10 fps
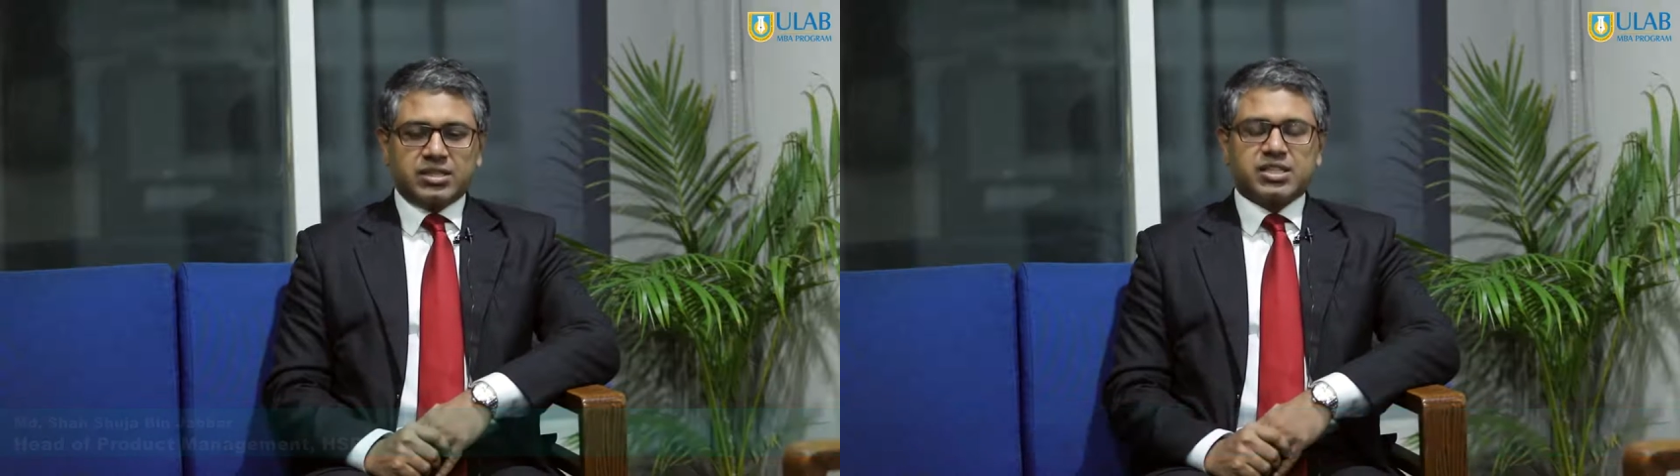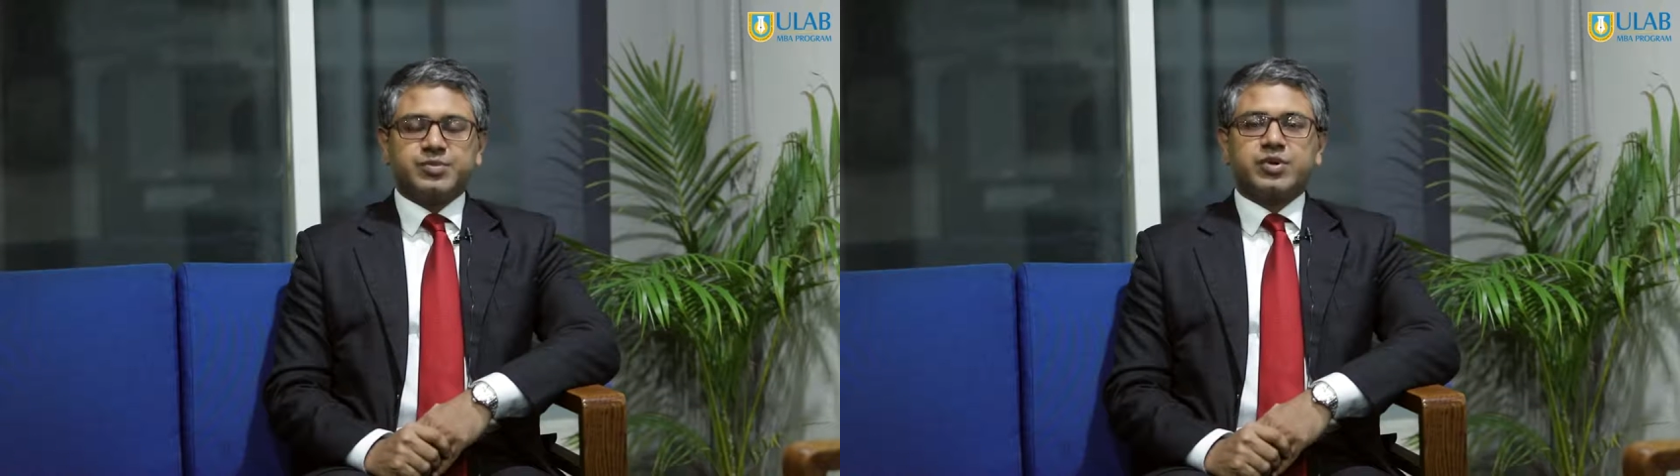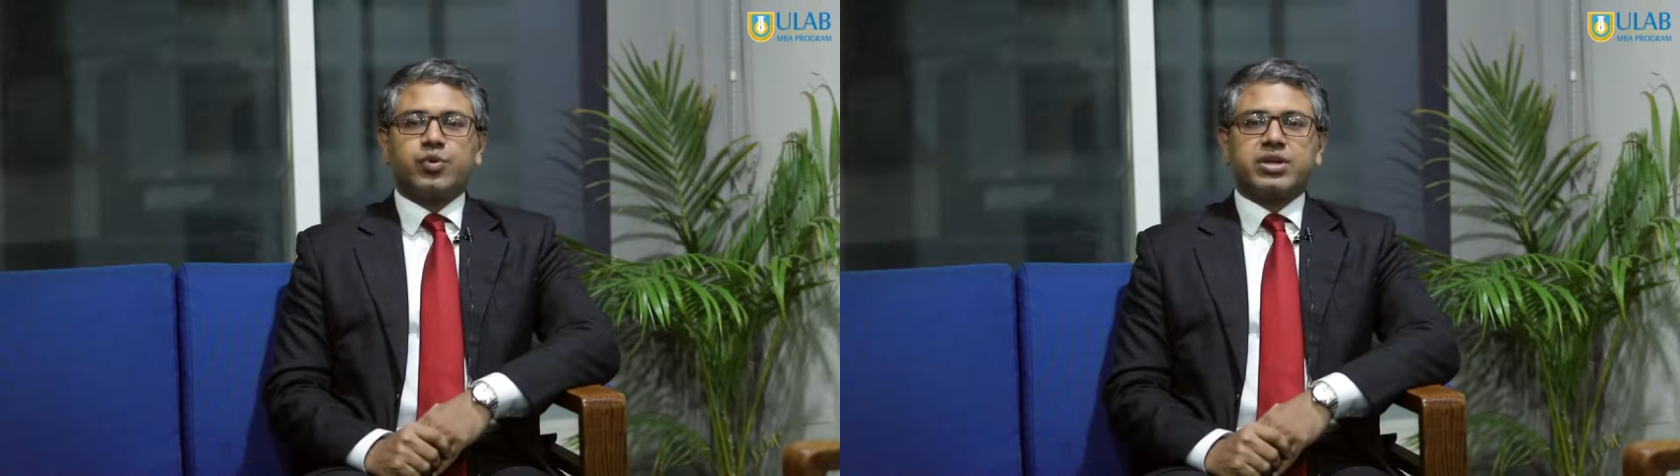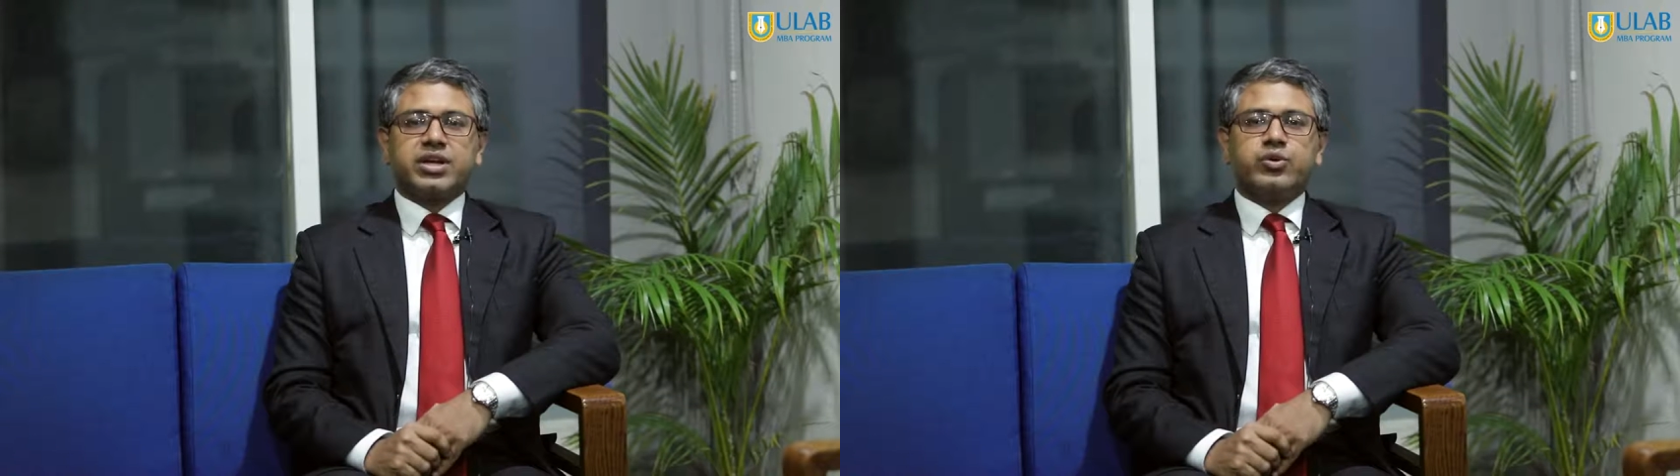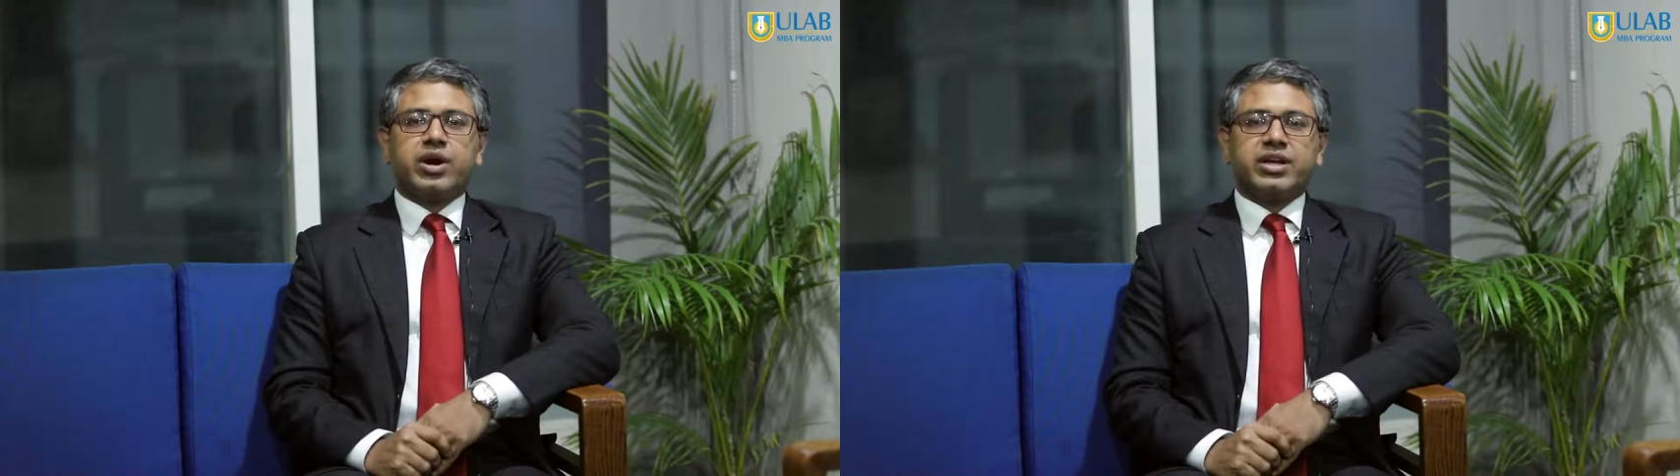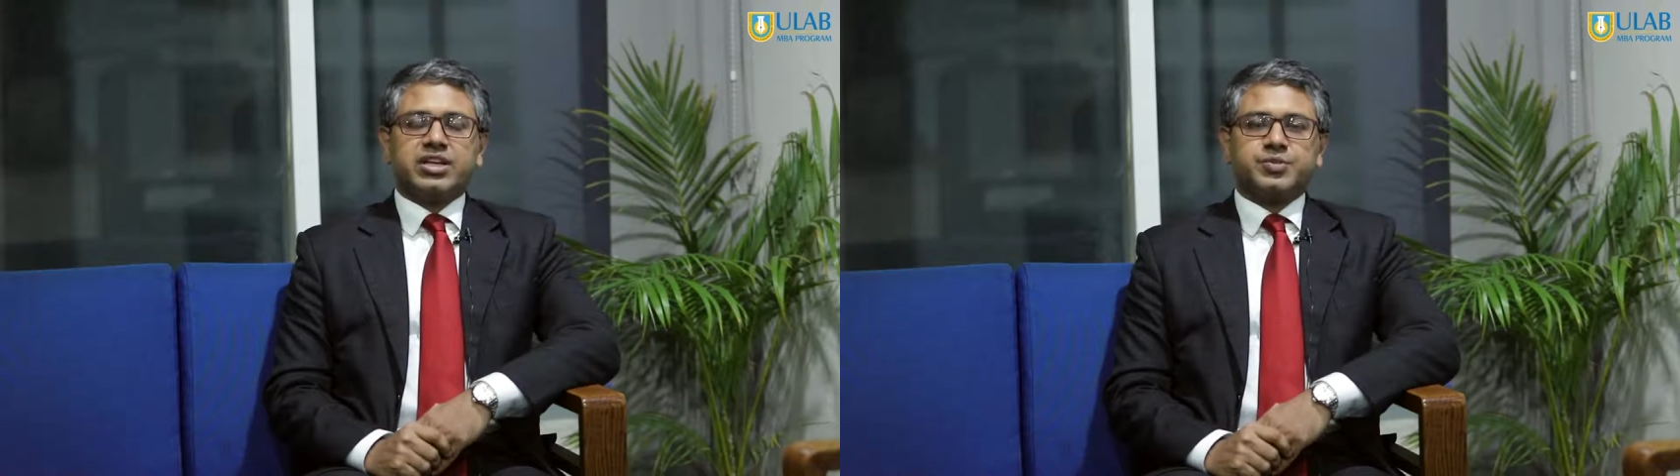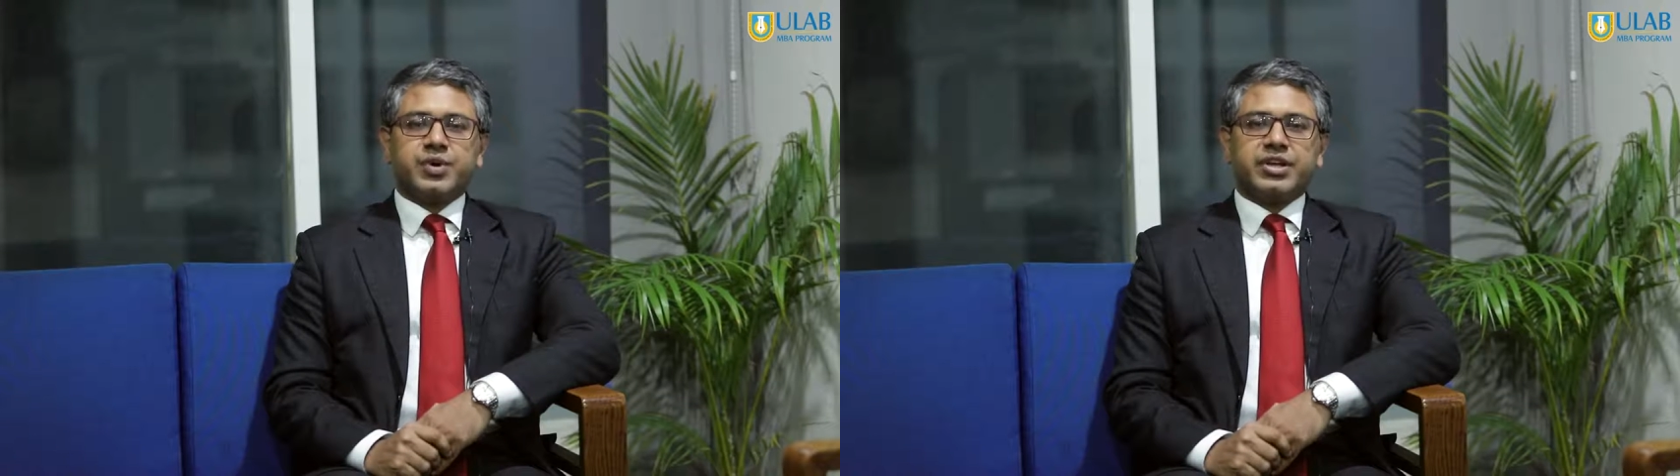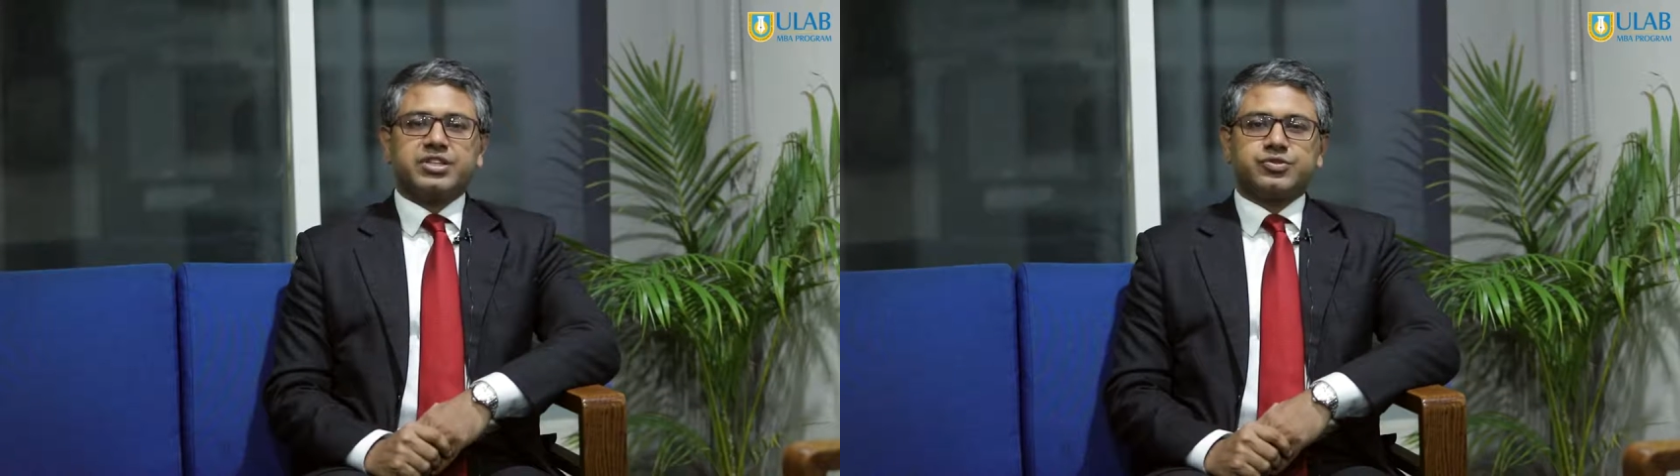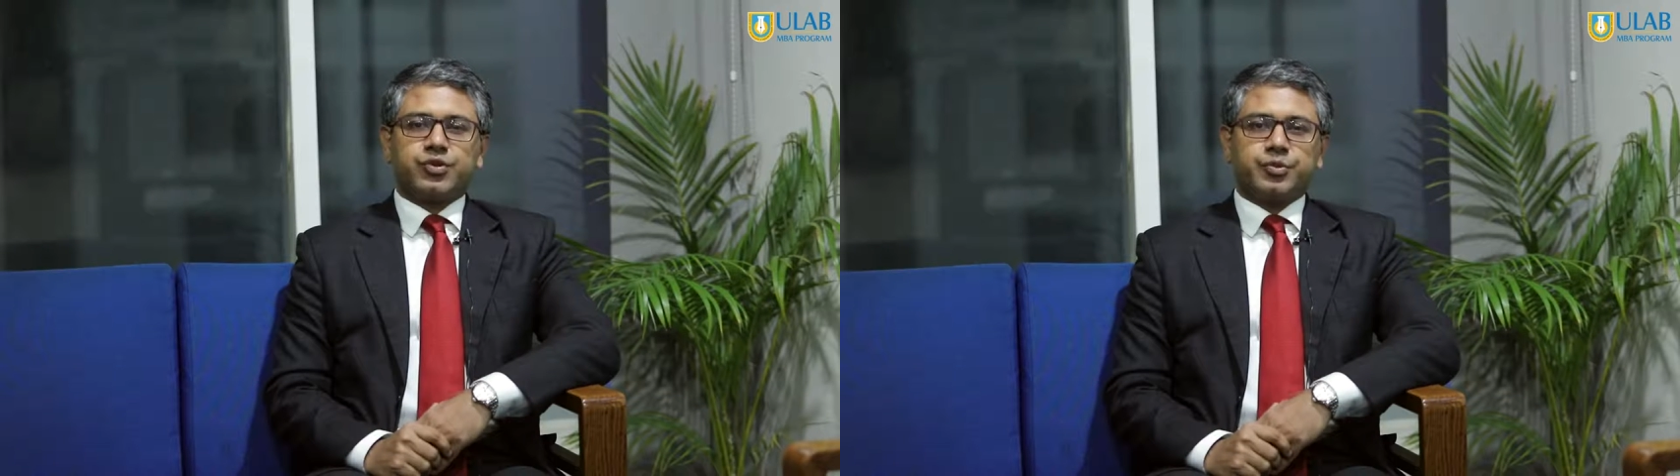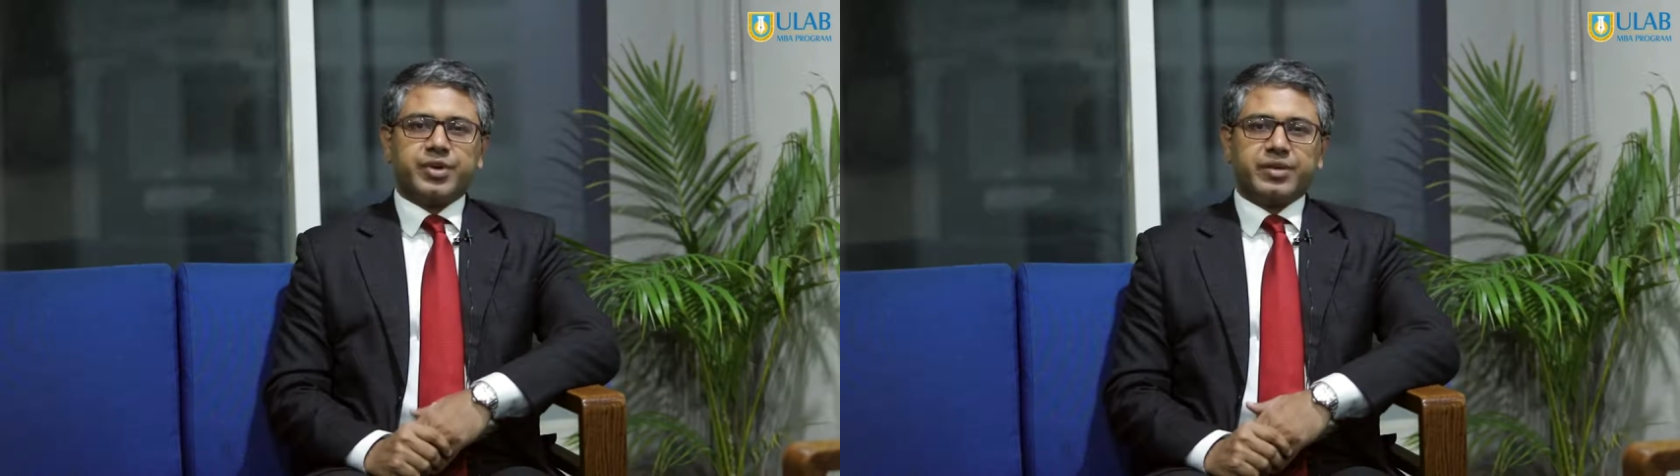This has been quite a rewarding experience
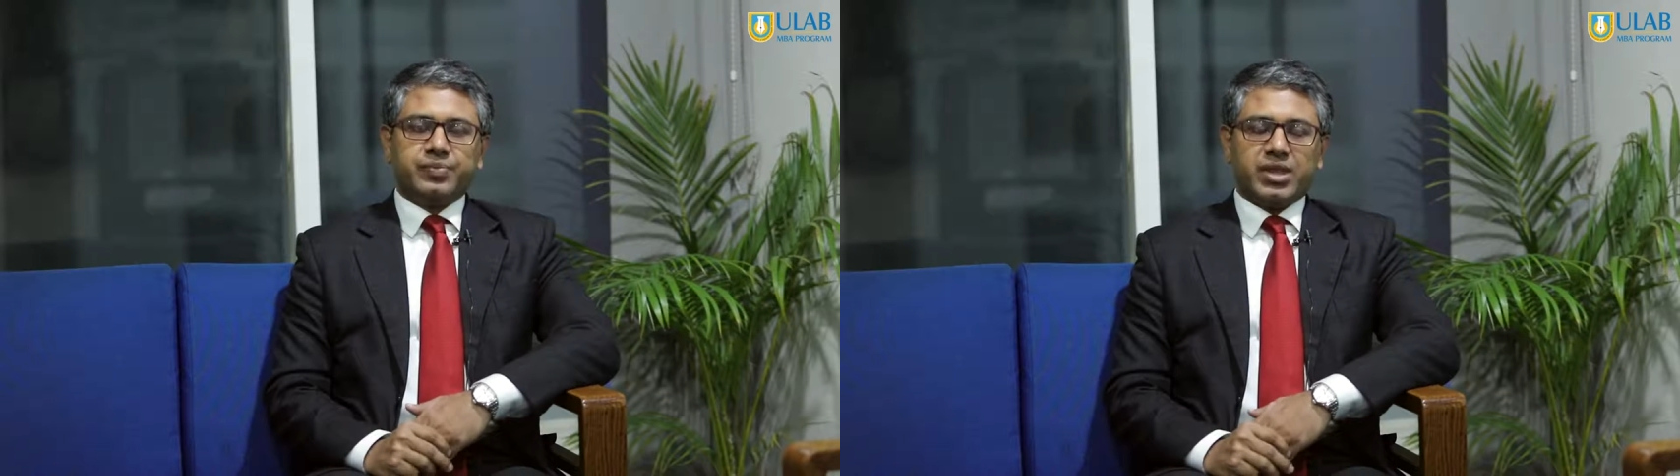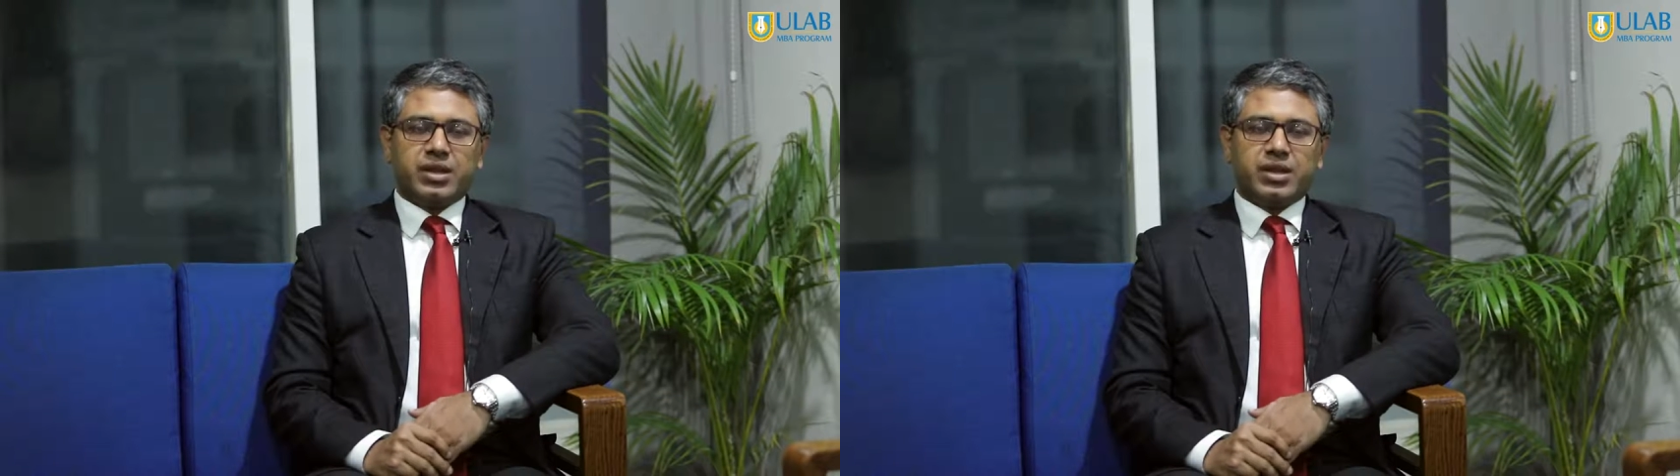for me